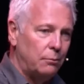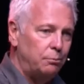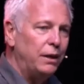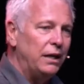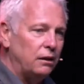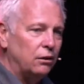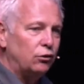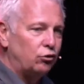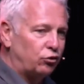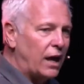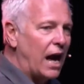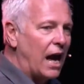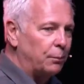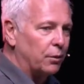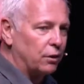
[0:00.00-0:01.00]
being
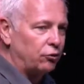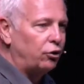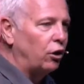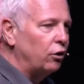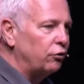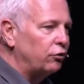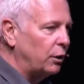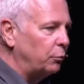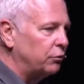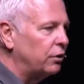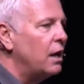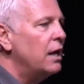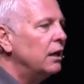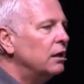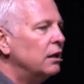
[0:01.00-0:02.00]
discipled, a church that was
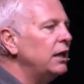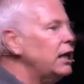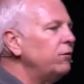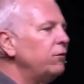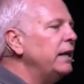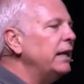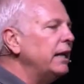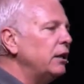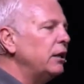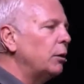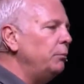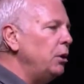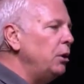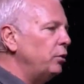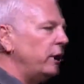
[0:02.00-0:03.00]
living in
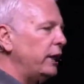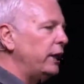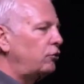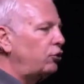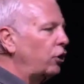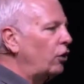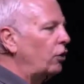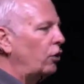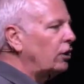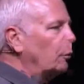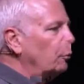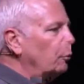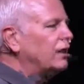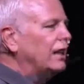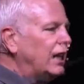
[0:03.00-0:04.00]
community, a church that
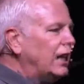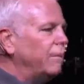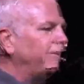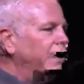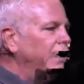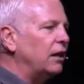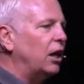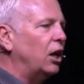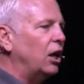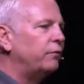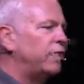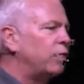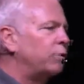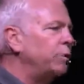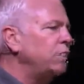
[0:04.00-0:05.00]
was giving of
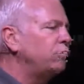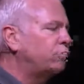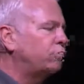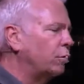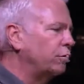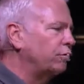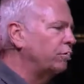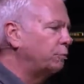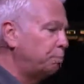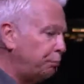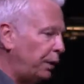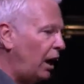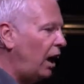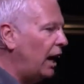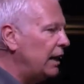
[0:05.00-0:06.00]
their resources.
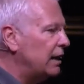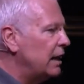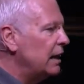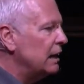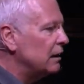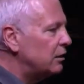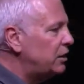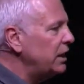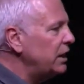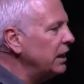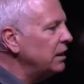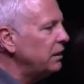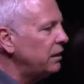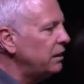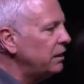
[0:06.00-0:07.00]
But
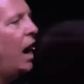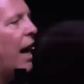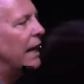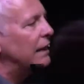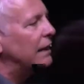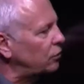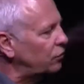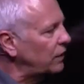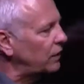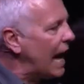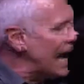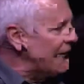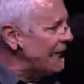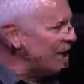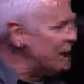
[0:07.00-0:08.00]
then God
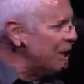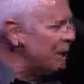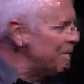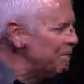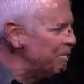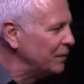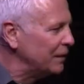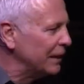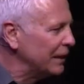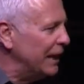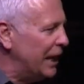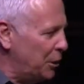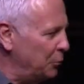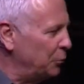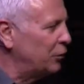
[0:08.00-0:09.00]
decided
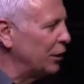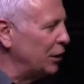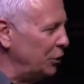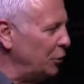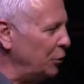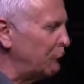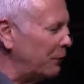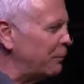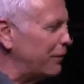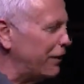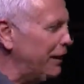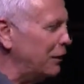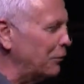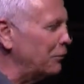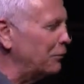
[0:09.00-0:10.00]
He was going to do something
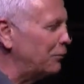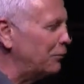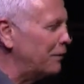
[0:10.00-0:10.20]
else.